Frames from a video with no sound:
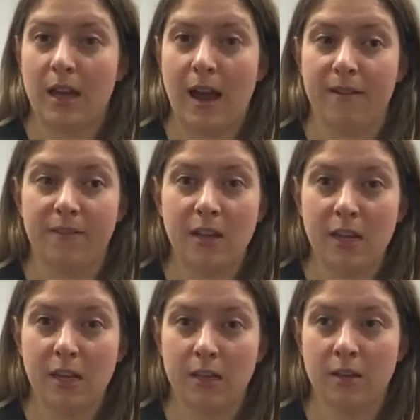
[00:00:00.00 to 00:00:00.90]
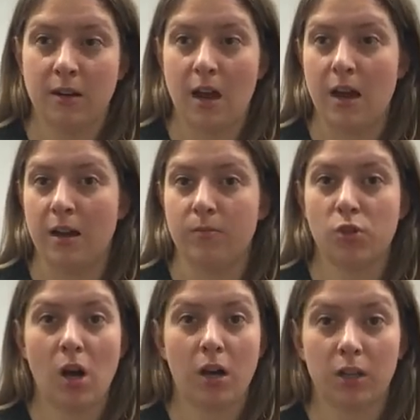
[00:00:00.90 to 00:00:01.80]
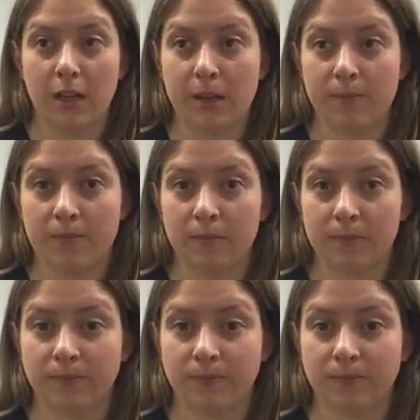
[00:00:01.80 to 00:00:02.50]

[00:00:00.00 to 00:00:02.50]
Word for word: caffeine, um, chocolate,